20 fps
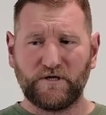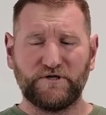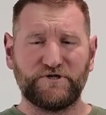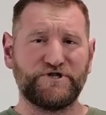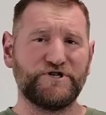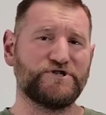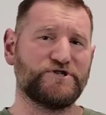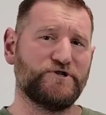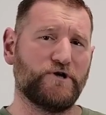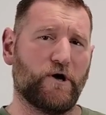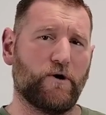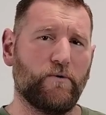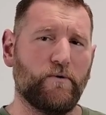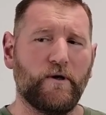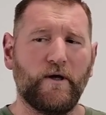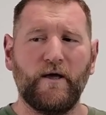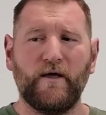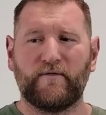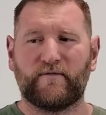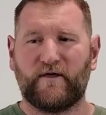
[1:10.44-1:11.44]
And just
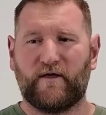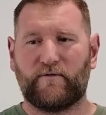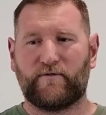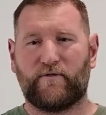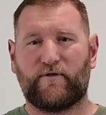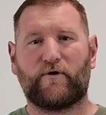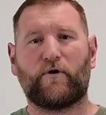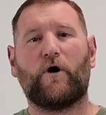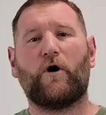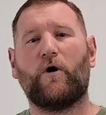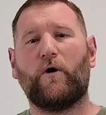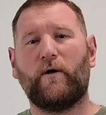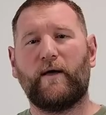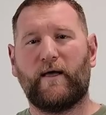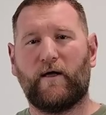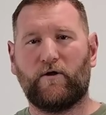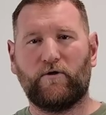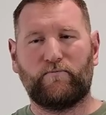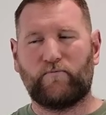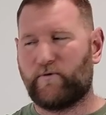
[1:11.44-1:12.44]
know that they're all
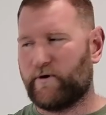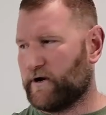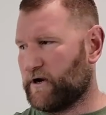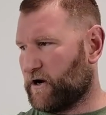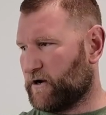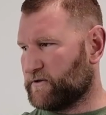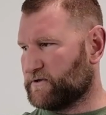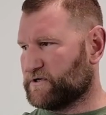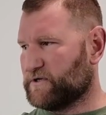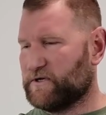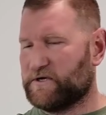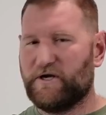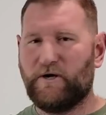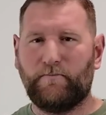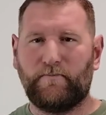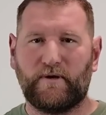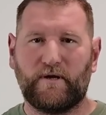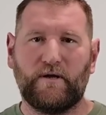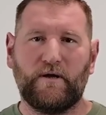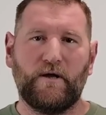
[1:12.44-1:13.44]
held, regardless of the
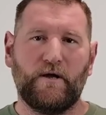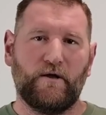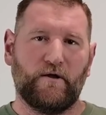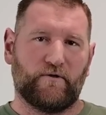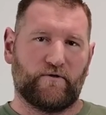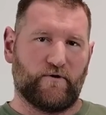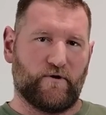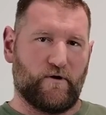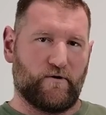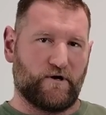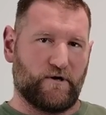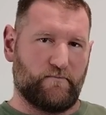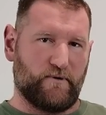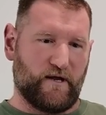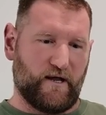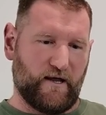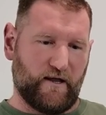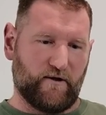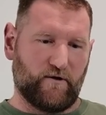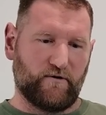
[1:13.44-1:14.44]
company, they're all going to
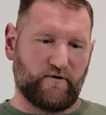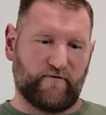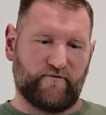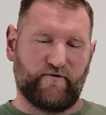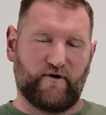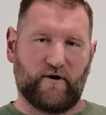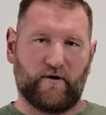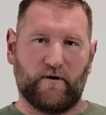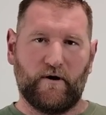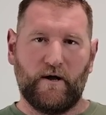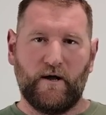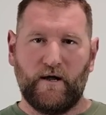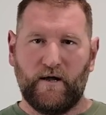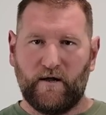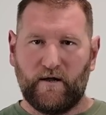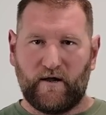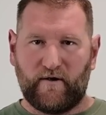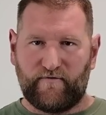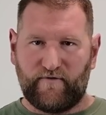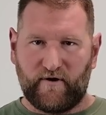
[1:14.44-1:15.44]
be held if
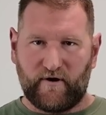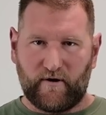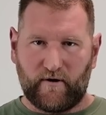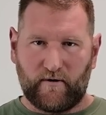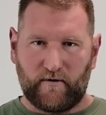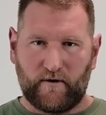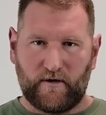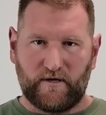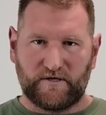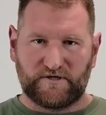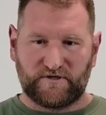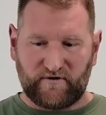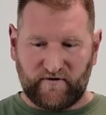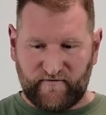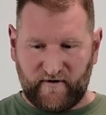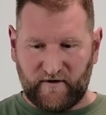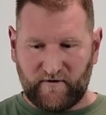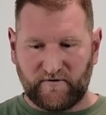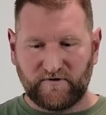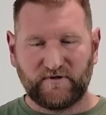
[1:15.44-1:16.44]
they're
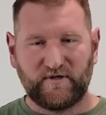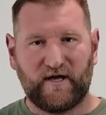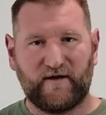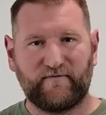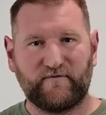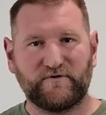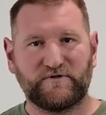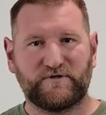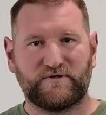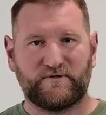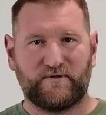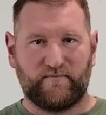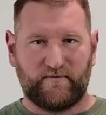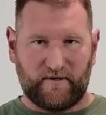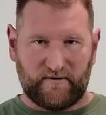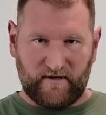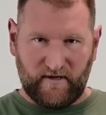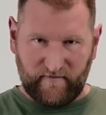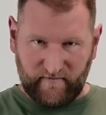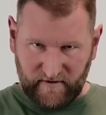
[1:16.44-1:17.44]
certified those levels,
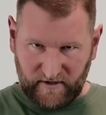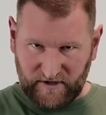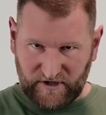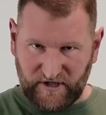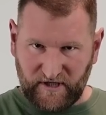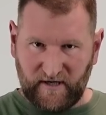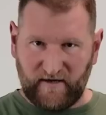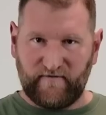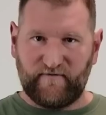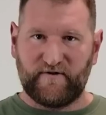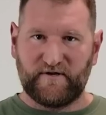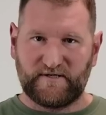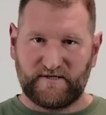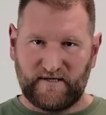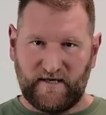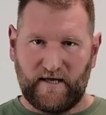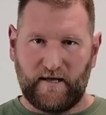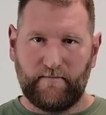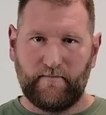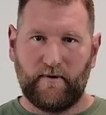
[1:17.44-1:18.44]
that they've achieved the
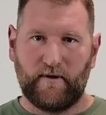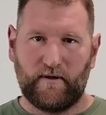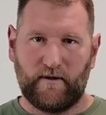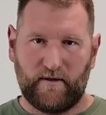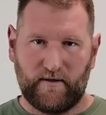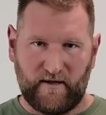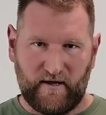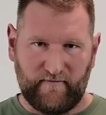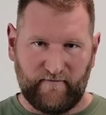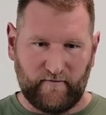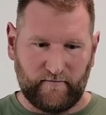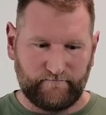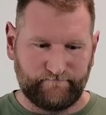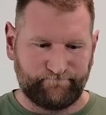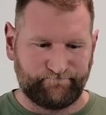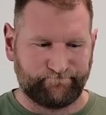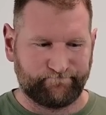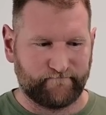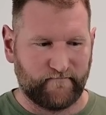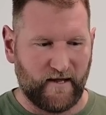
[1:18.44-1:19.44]
same level.
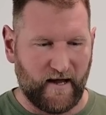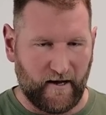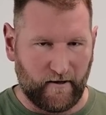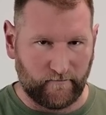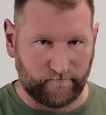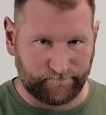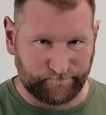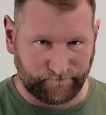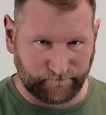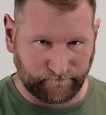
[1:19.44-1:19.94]
Now,